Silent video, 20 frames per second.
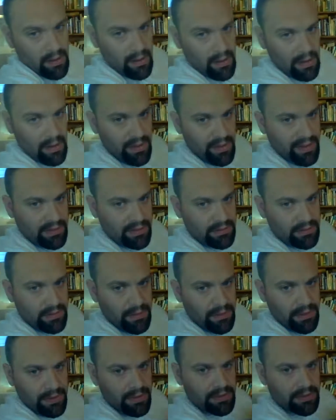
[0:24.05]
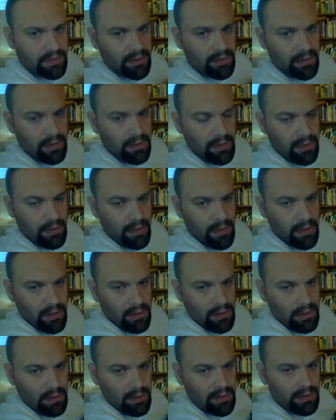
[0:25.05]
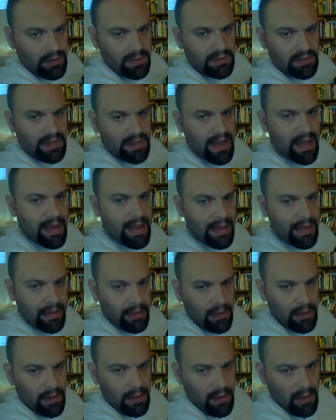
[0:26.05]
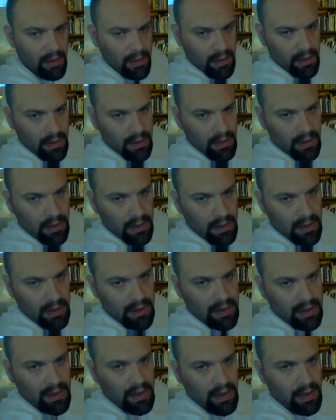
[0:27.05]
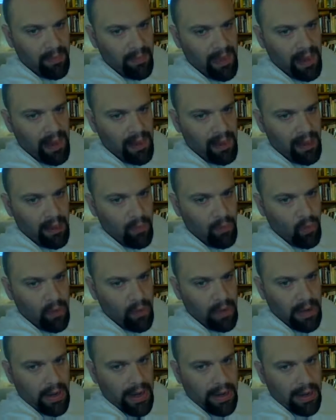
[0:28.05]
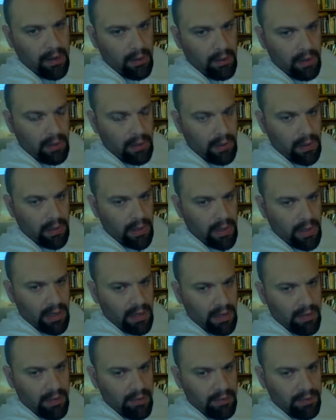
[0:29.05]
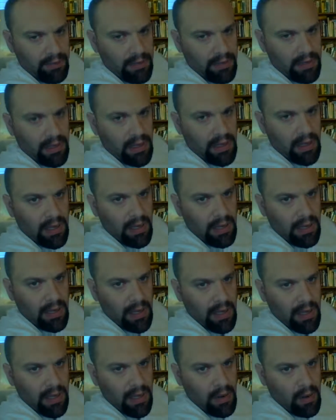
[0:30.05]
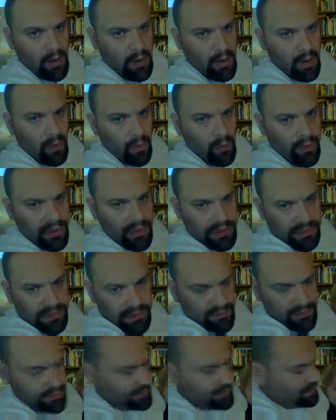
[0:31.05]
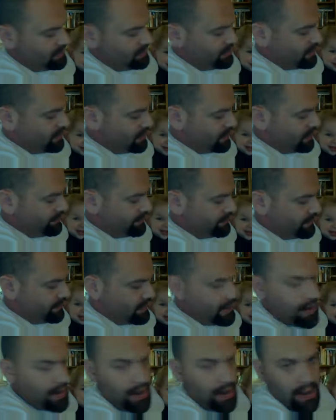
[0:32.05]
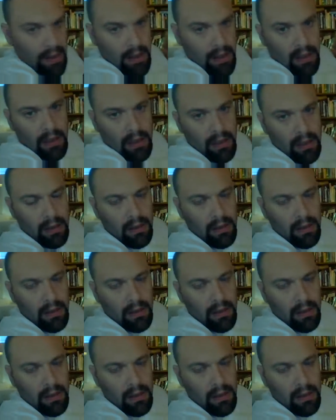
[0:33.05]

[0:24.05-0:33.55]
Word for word: And that's Lewis. Say hi. And um, I'm worn out. I've done a whole bunch of stuff today.